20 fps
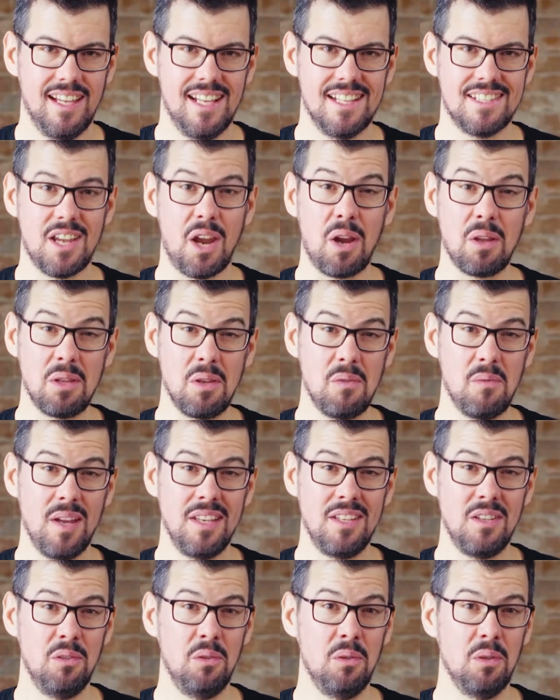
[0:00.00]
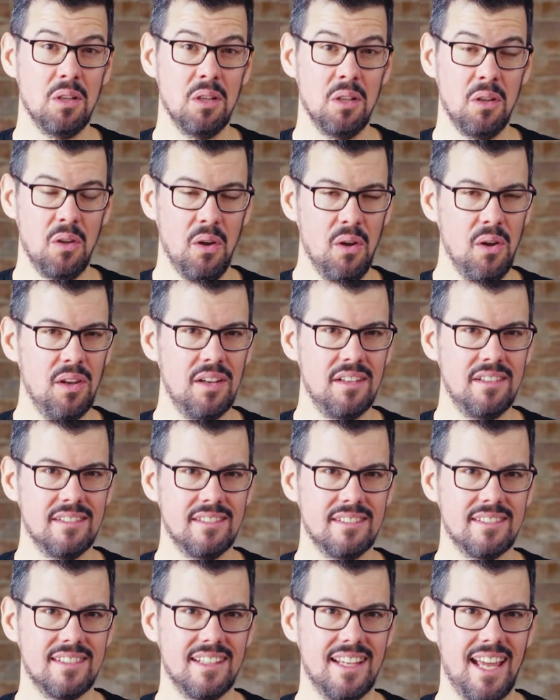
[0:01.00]
It's only when you learn
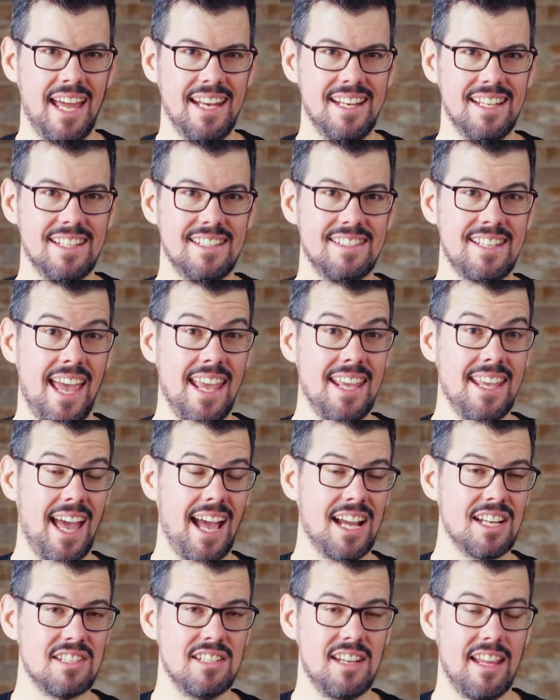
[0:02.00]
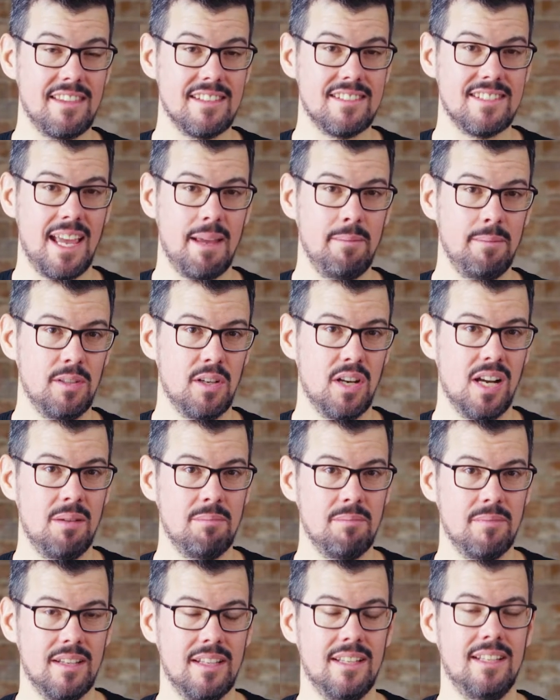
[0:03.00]
and take action at the same
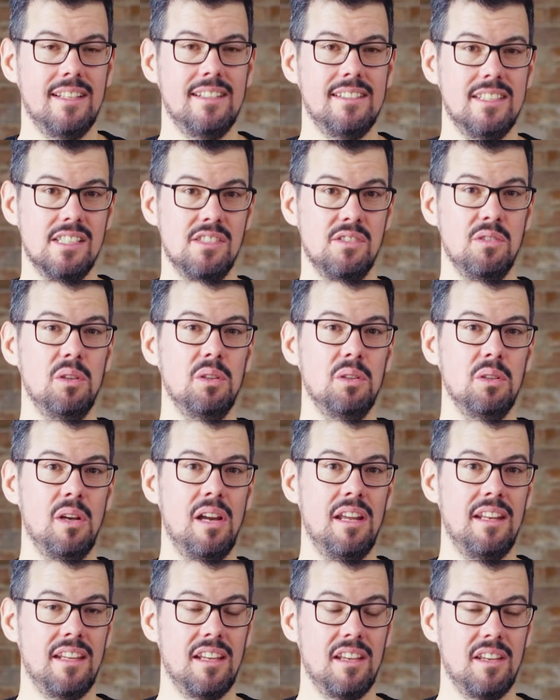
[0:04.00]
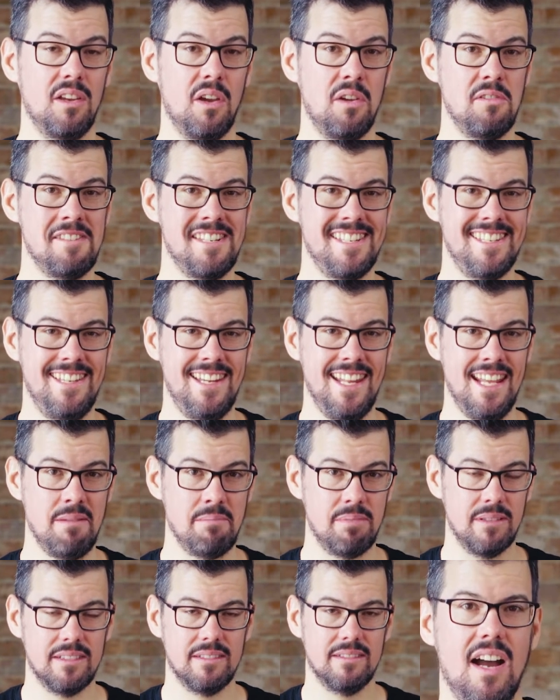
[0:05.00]
time does your learning go
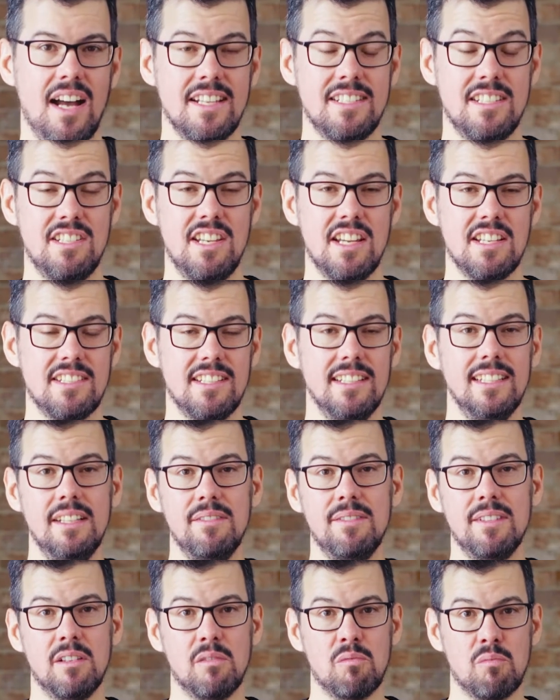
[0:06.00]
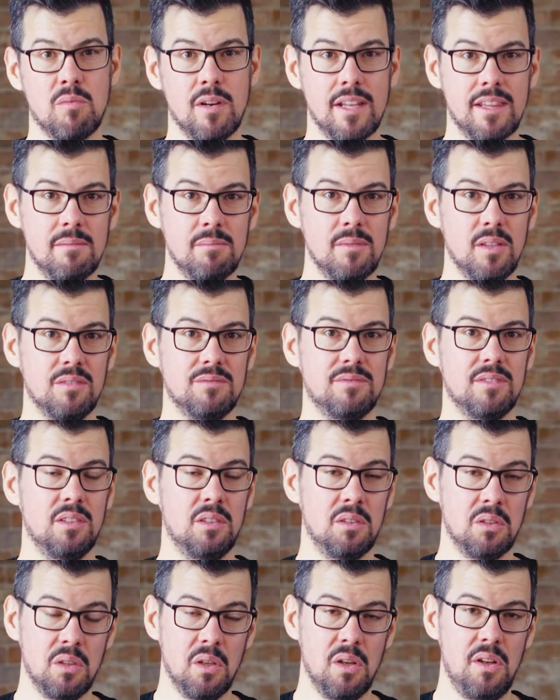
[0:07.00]
deep. I suggest you live in a rhythm
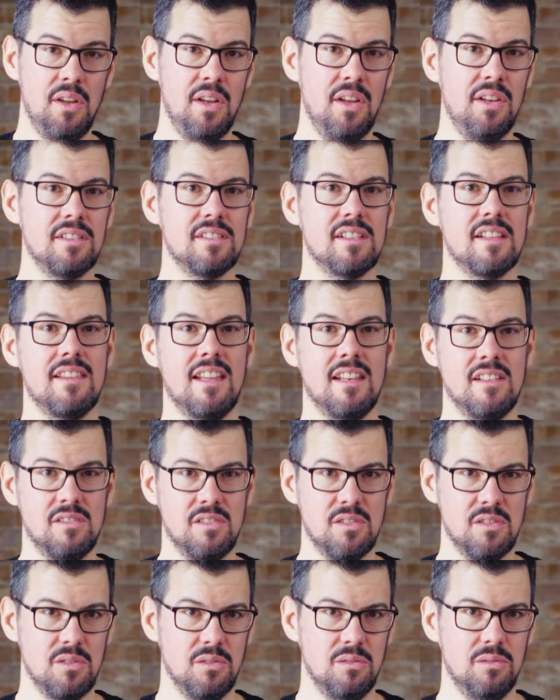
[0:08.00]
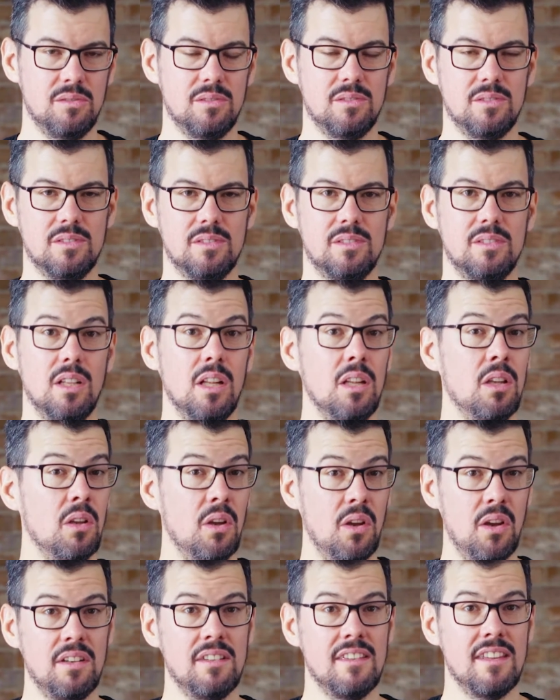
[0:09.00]
of learn and then do,
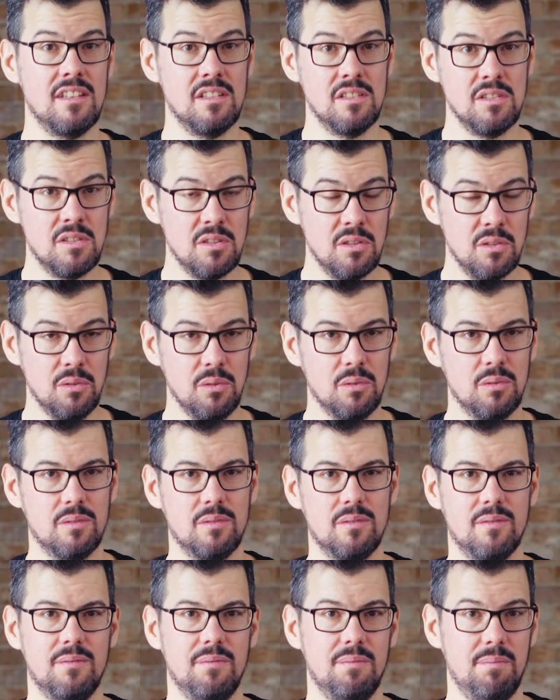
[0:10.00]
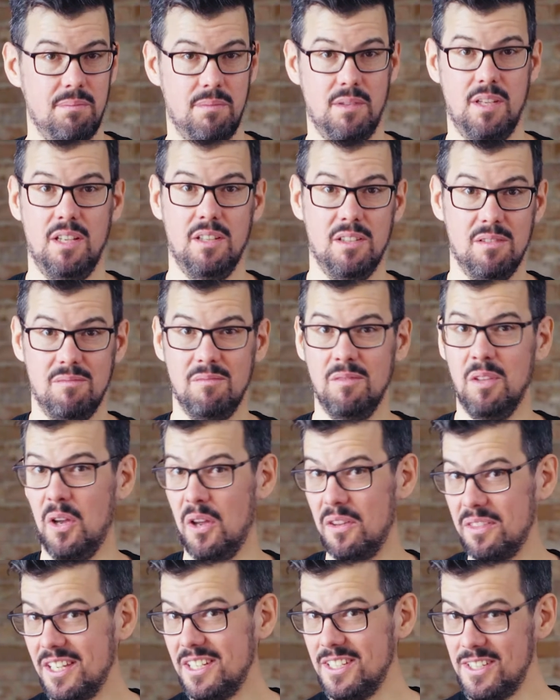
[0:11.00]
learn and do,
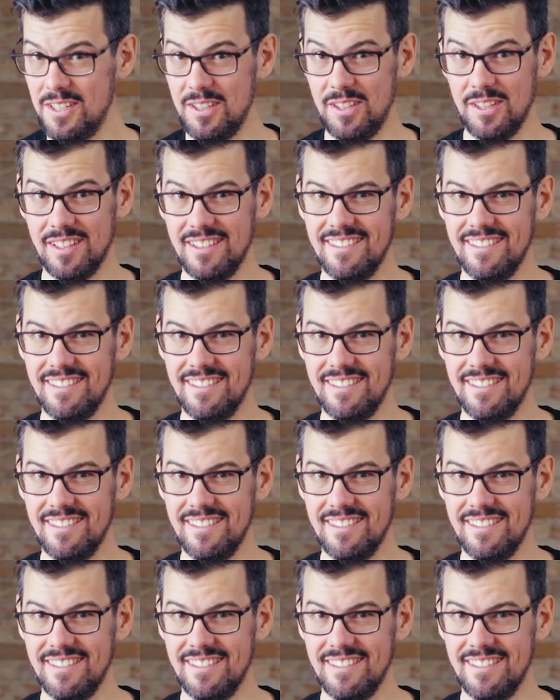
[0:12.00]
learn and do.